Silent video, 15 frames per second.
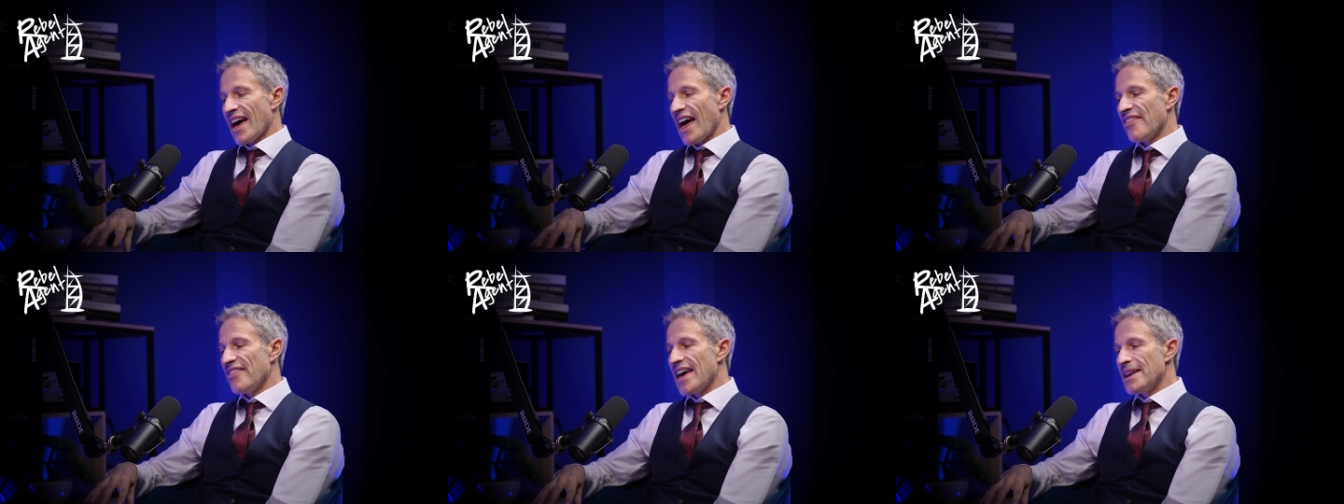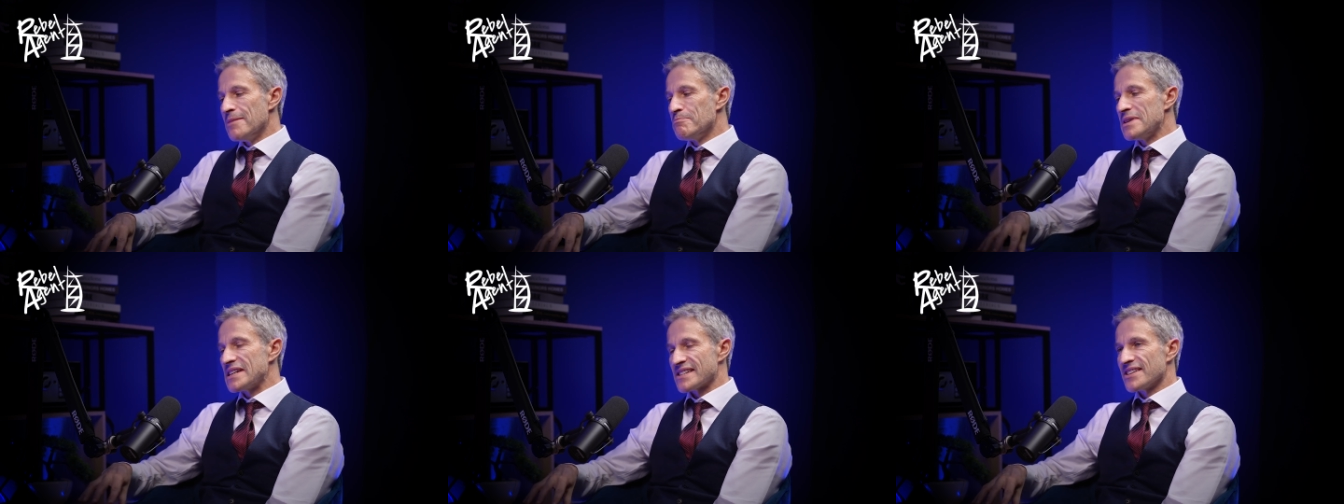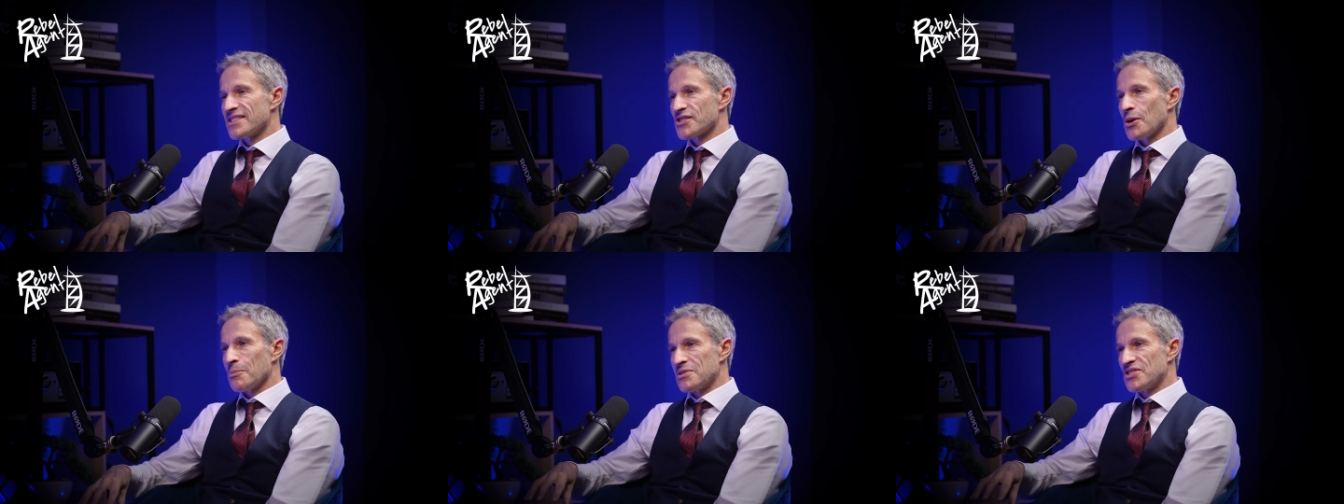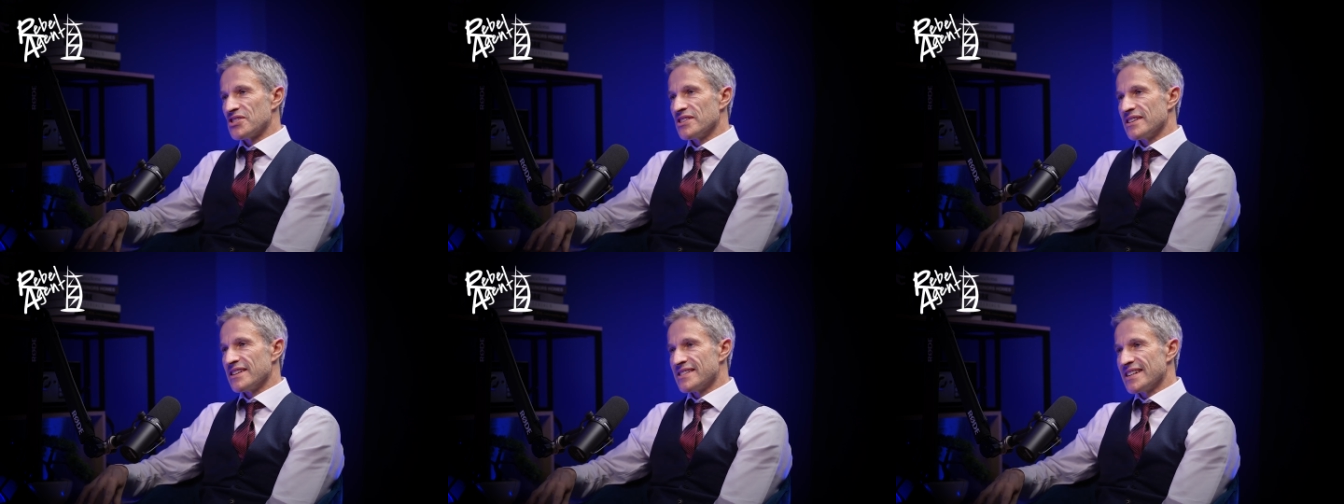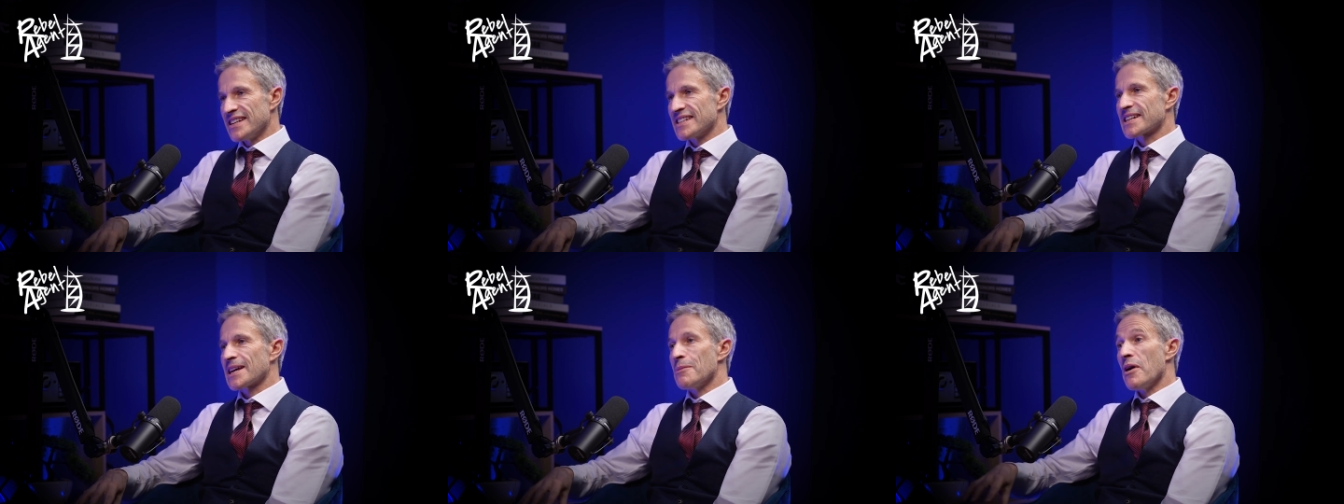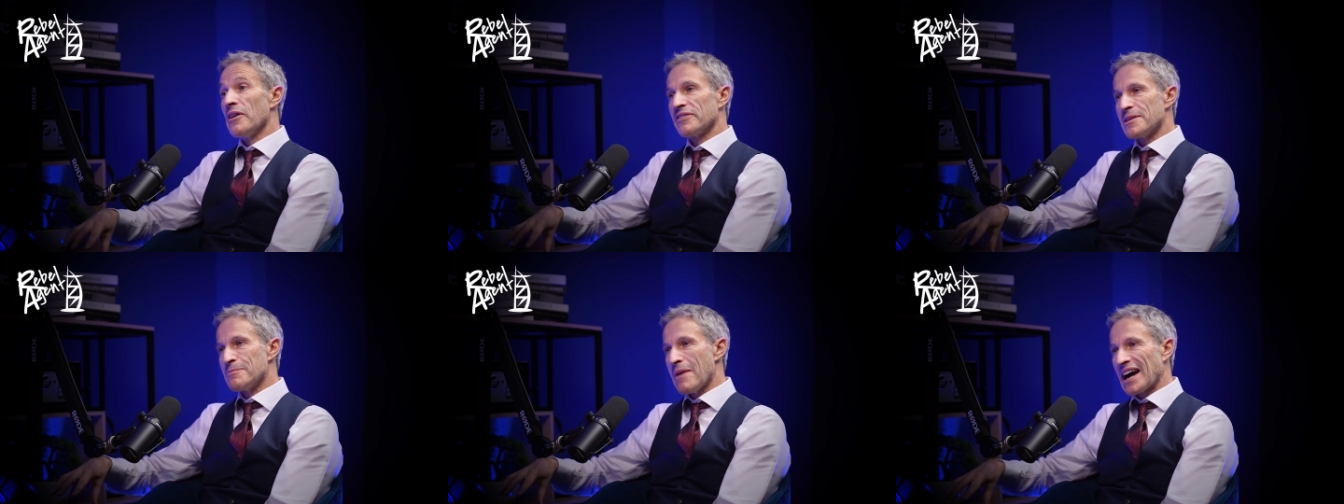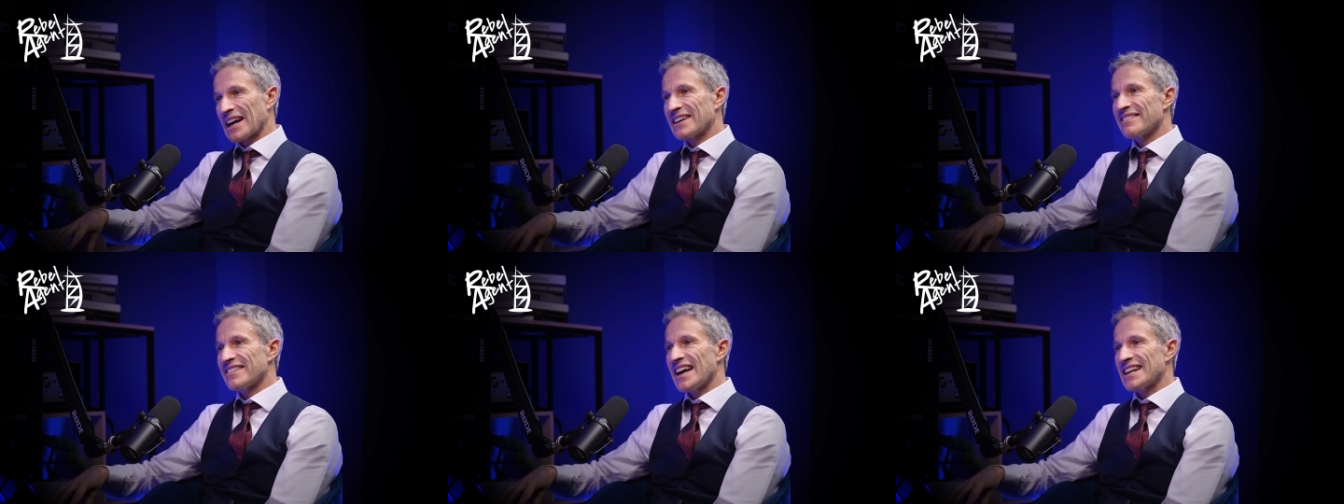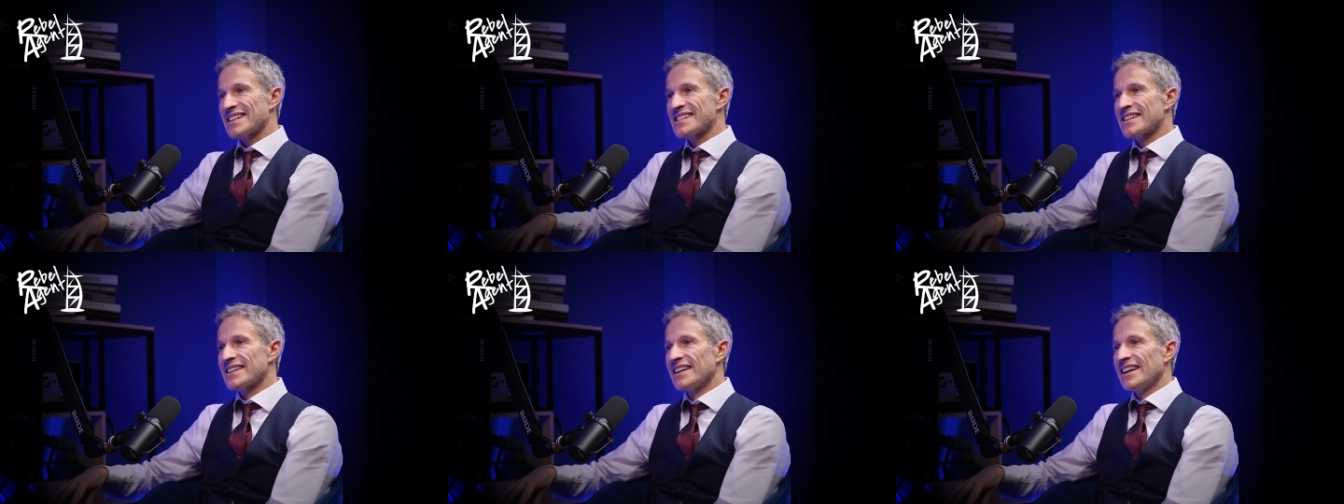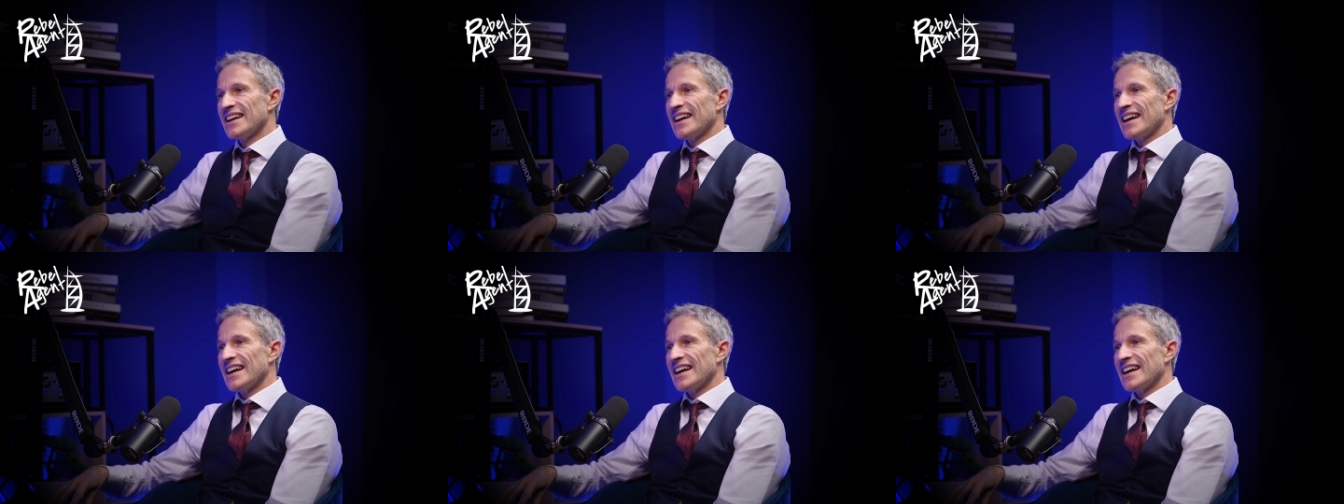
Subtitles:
and then business opportunities come off the back of that?